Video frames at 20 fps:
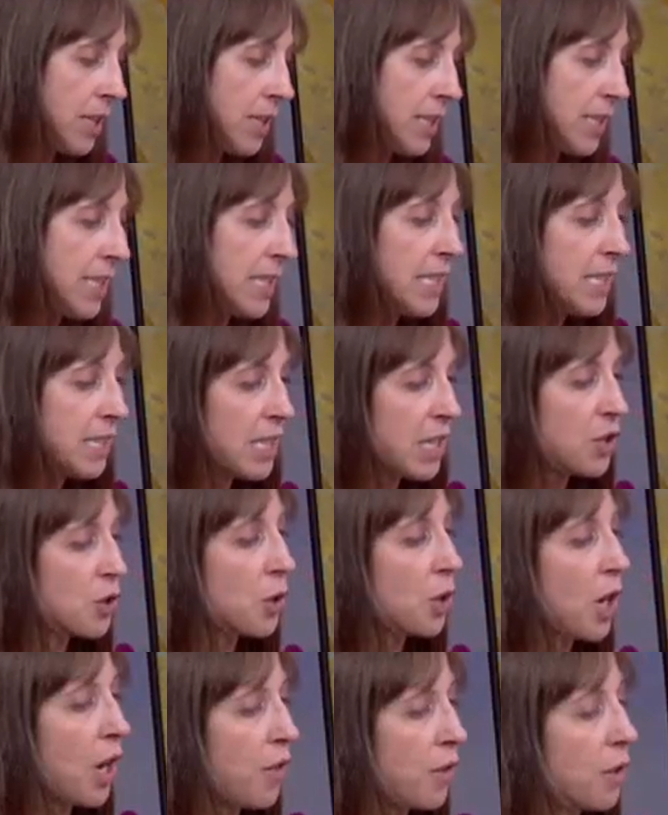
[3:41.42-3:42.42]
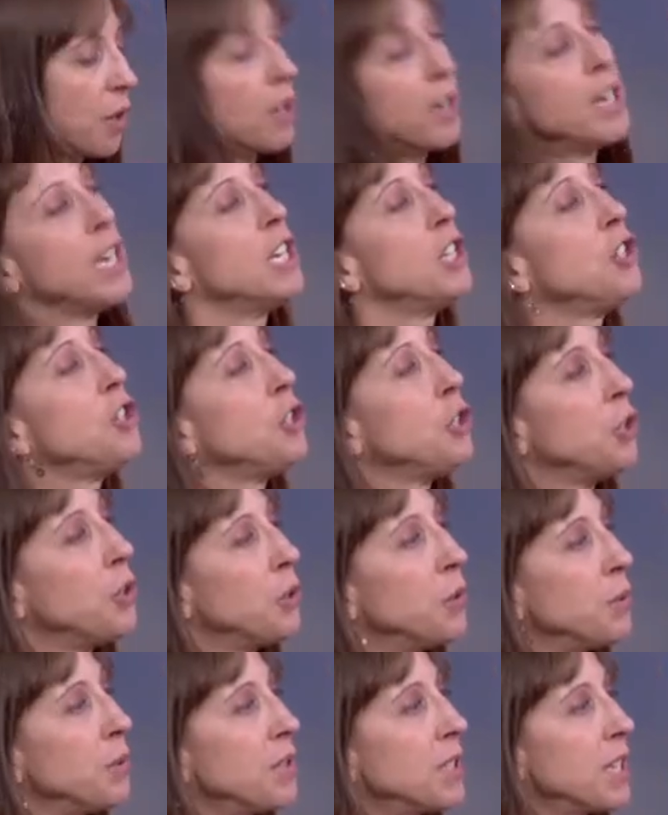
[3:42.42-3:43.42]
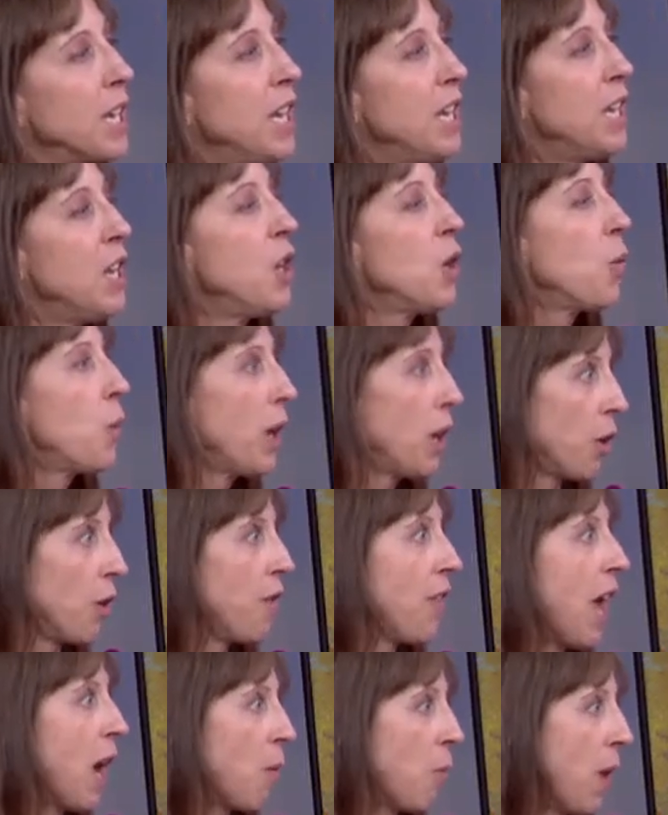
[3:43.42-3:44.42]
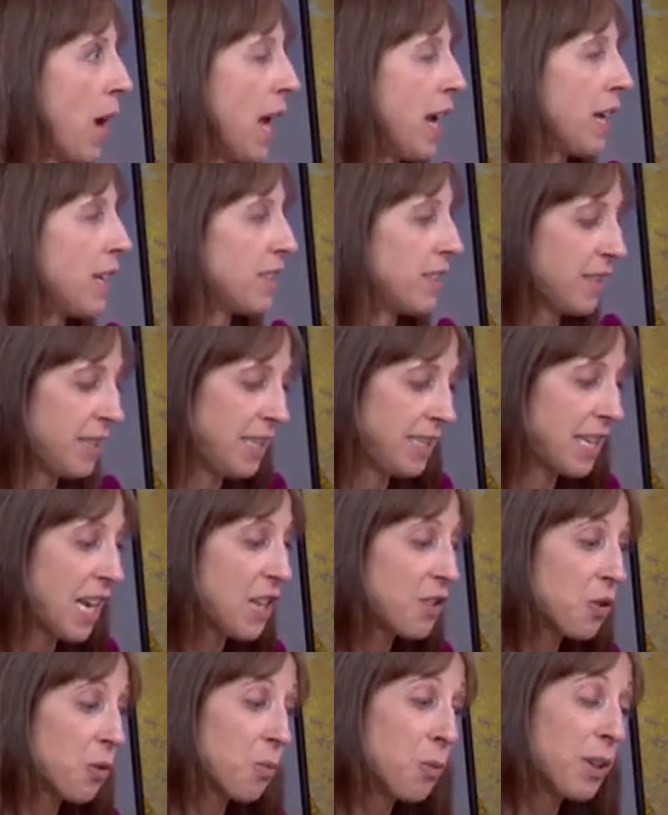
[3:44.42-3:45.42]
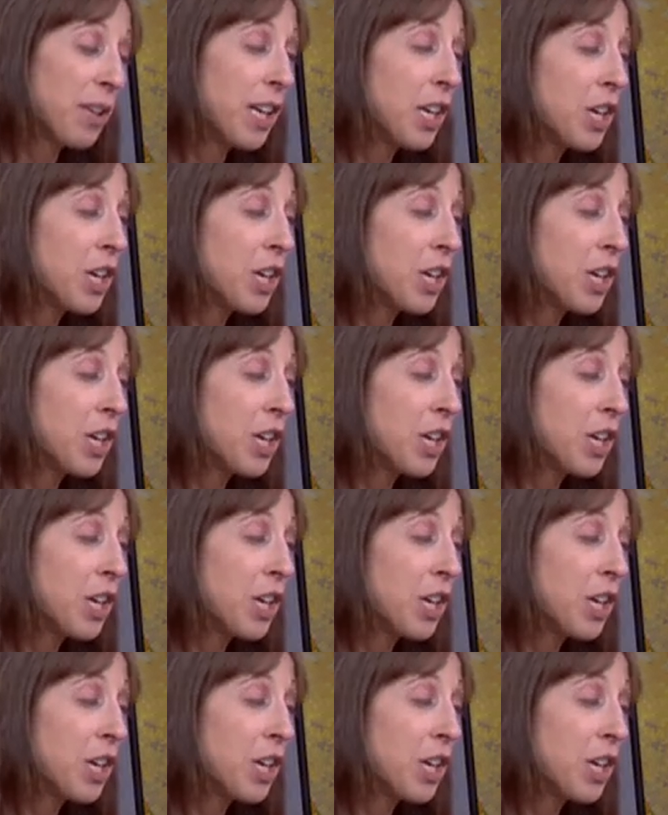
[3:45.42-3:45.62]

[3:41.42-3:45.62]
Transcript: diseases or other issues quicker that way because these guys are really